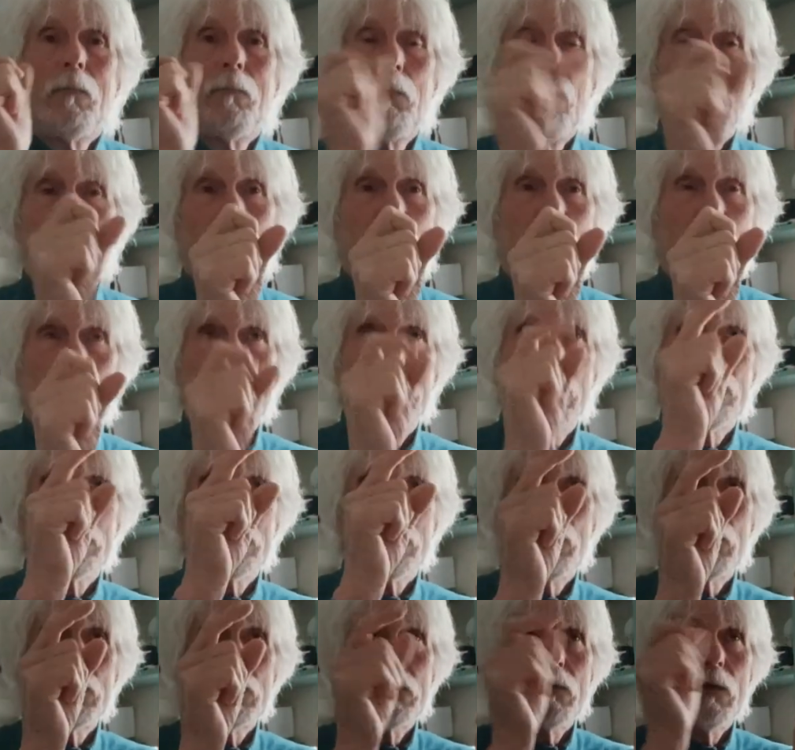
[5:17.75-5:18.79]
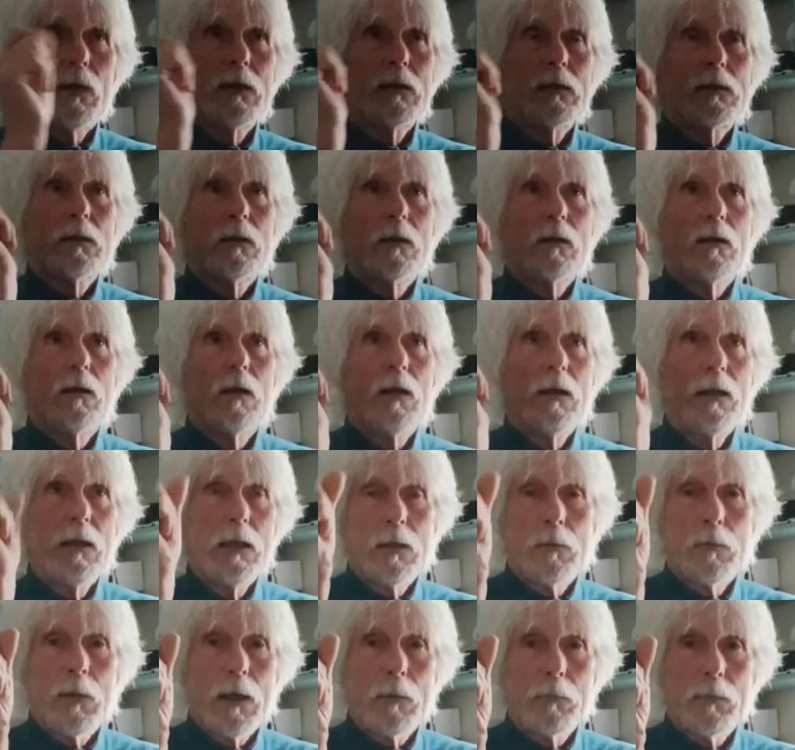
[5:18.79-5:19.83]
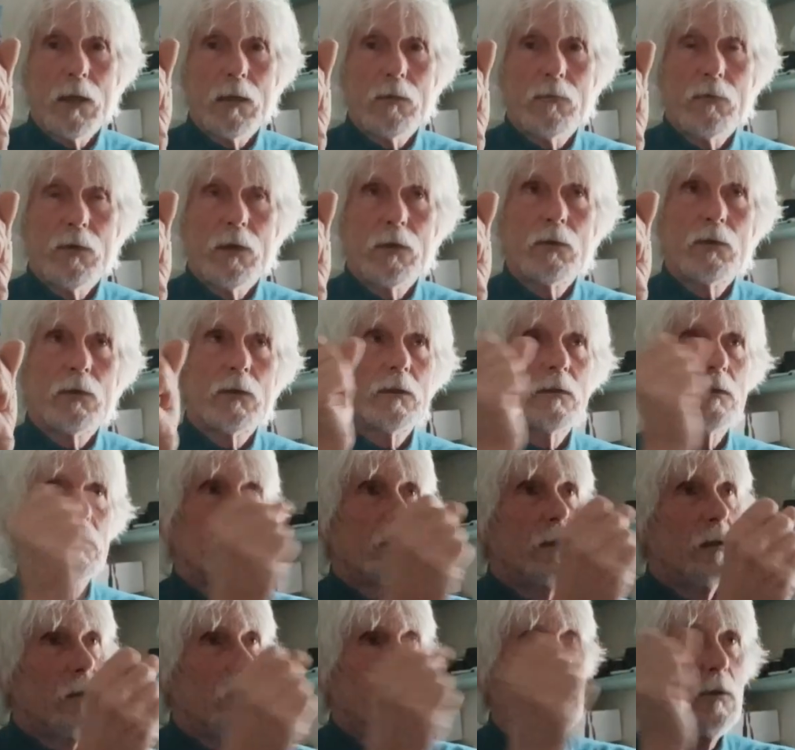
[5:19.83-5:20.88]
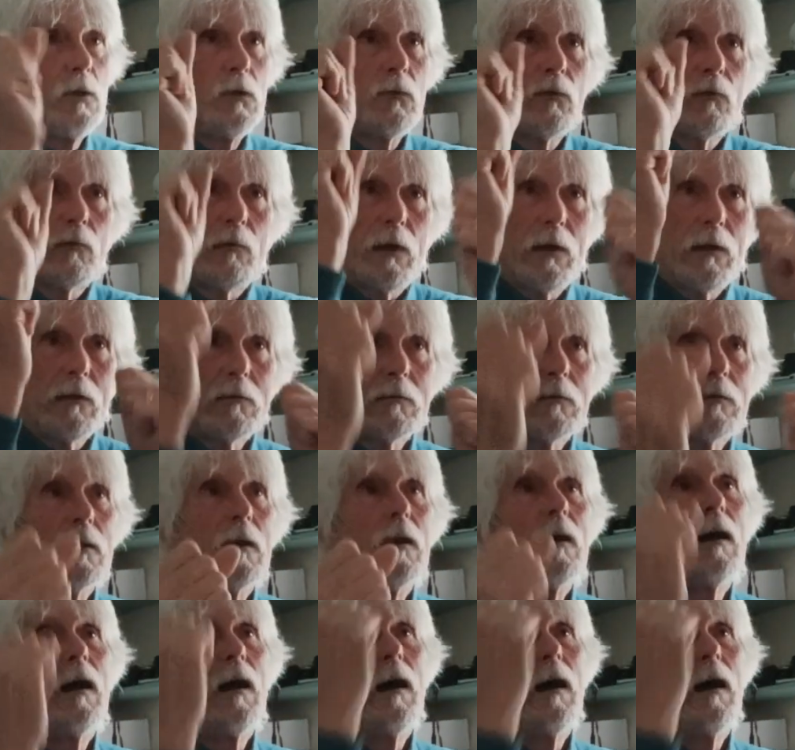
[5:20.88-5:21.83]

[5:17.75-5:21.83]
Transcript: put the box over someone's face, hit the back button focus, move around,